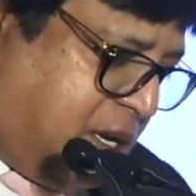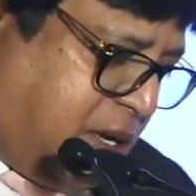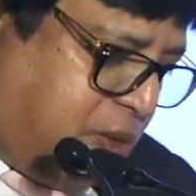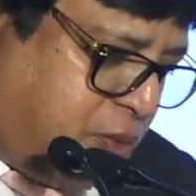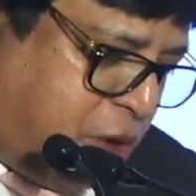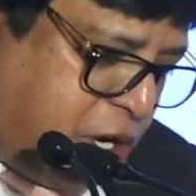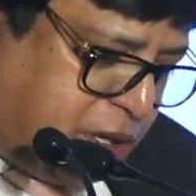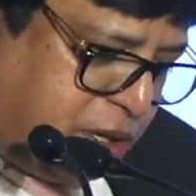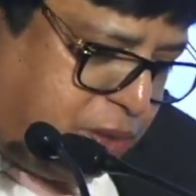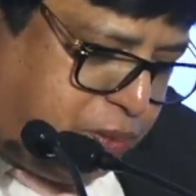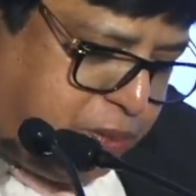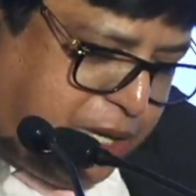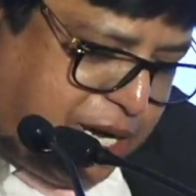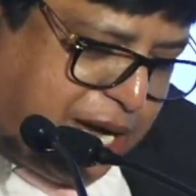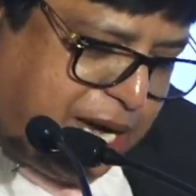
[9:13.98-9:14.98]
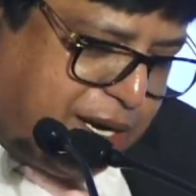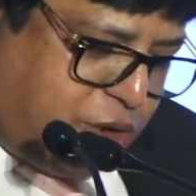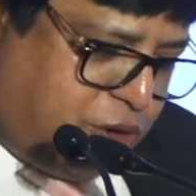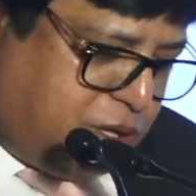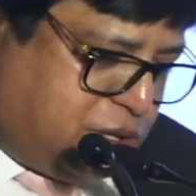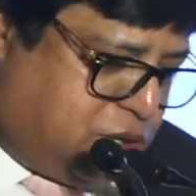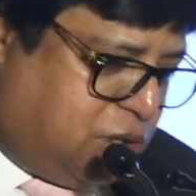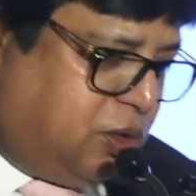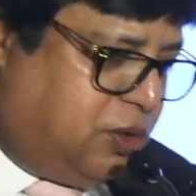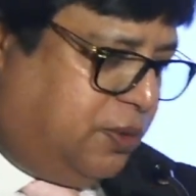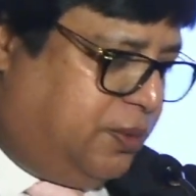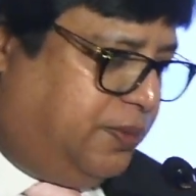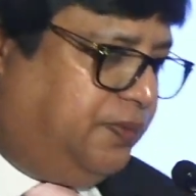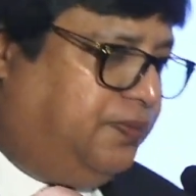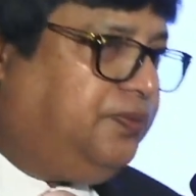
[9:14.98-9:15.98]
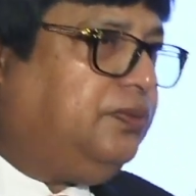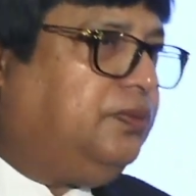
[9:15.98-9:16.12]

What we are also